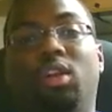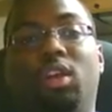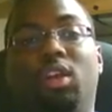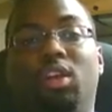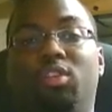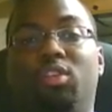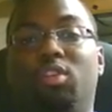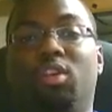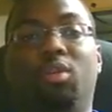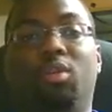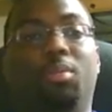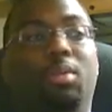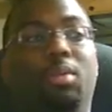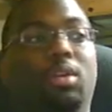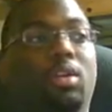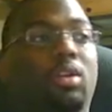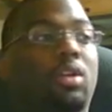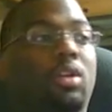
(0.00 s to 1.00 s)
he's going to
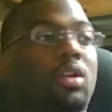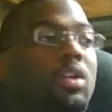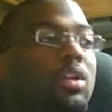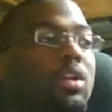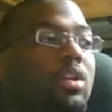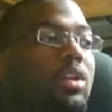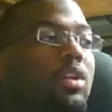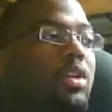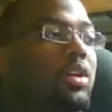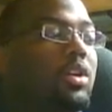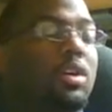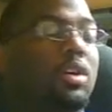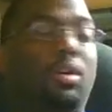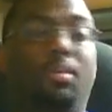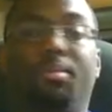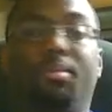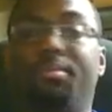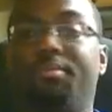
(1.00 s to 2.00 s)
be
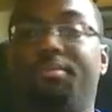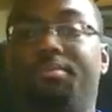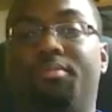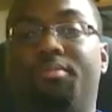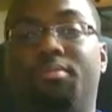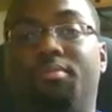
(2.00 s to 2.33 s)
dead